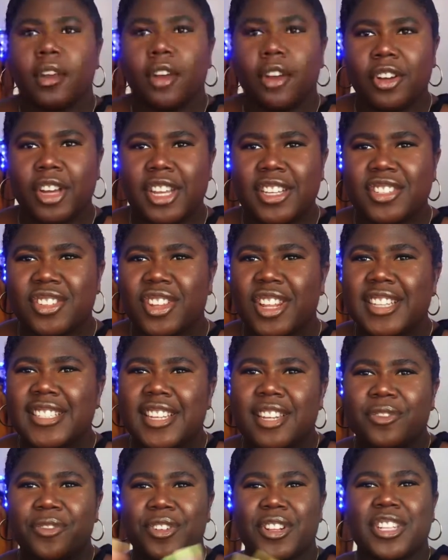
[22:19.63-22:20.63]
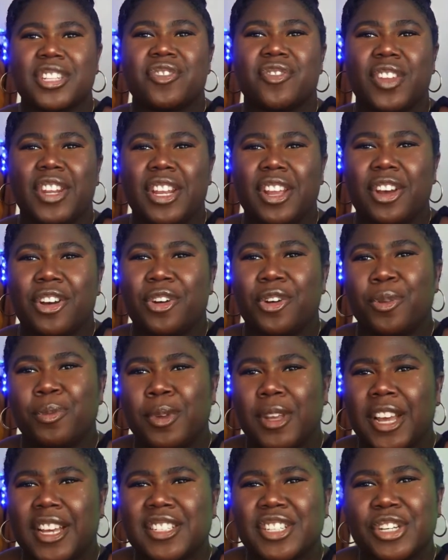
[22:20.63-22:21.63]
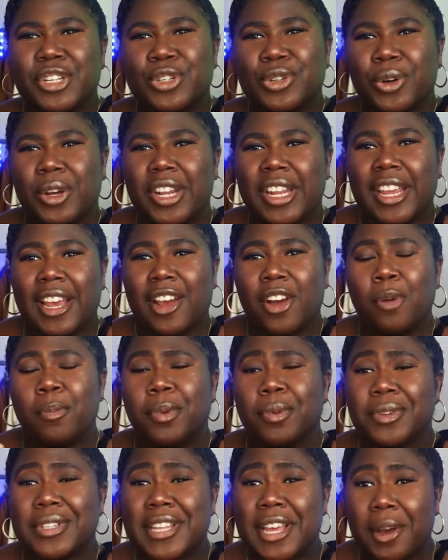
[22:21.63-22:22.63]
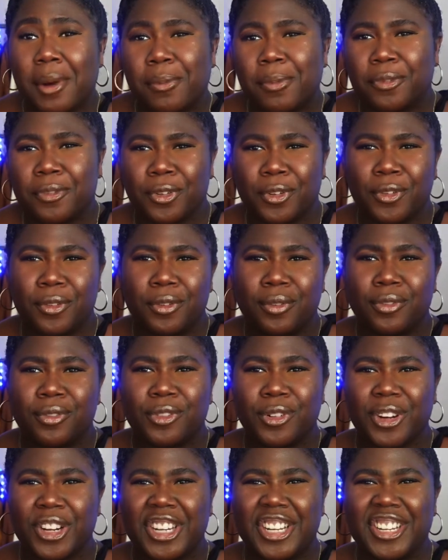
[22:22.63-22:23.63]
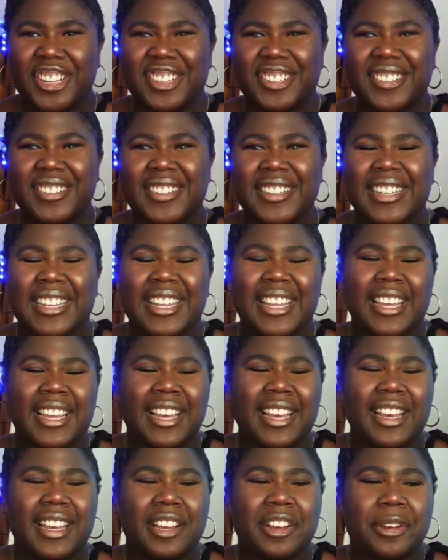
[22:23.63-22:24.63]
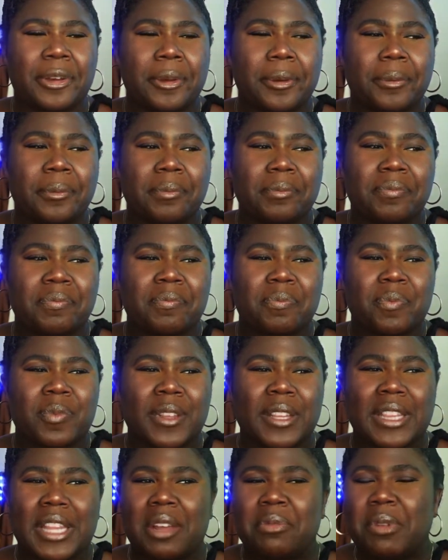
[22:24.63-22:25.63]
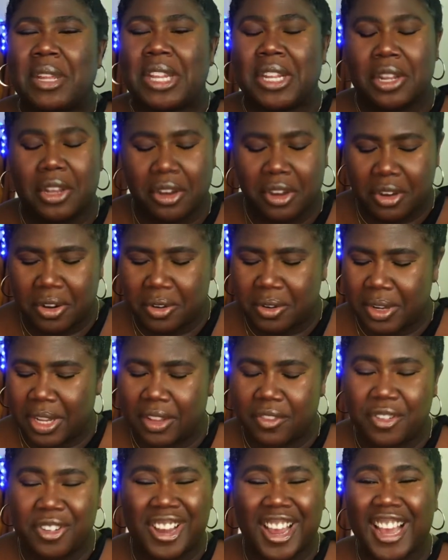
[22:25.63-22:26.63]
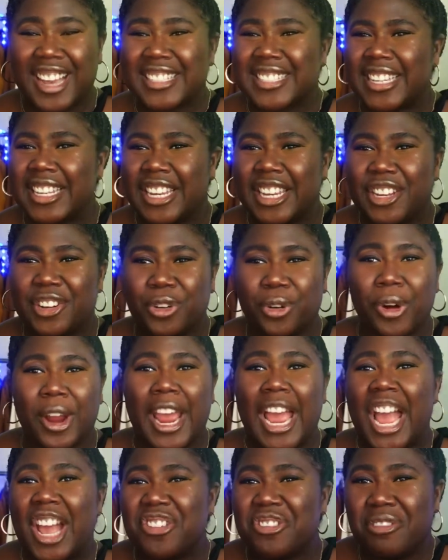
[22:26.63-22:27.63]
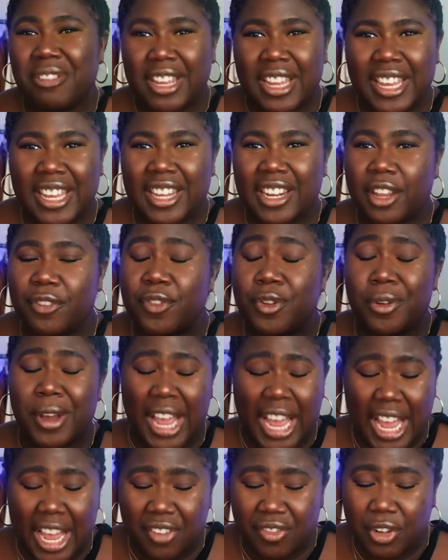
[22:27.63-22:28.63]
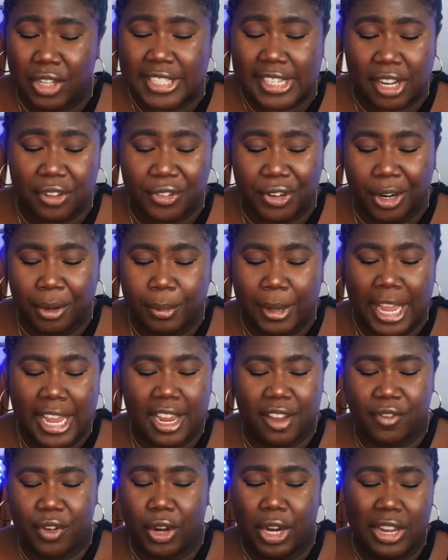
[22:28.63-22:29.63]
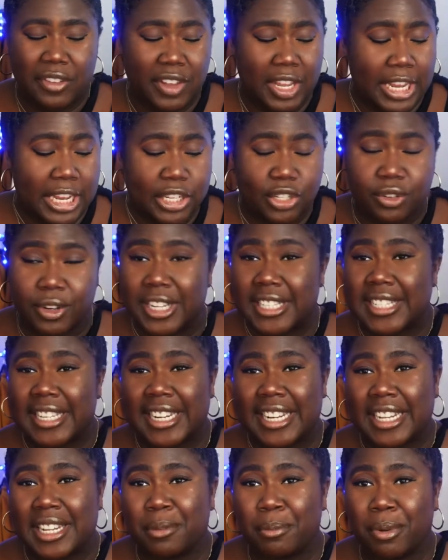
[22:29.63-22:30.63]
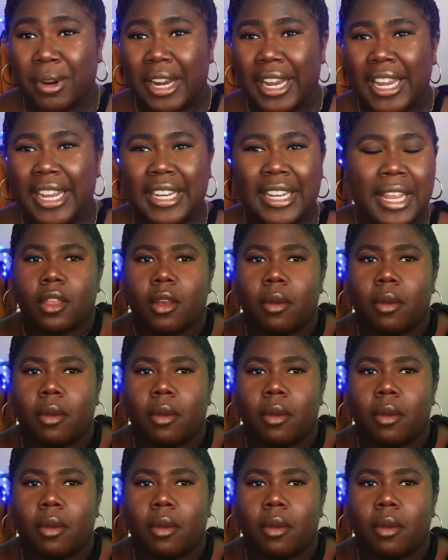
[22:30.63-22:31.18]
Okay, so that's it for this video. I hope you guys enjoyed it. I hope it was helpful for you. Um, let me know if you guys hit or how you hit, if you have a Telfar bag, if you're even interested in the brand.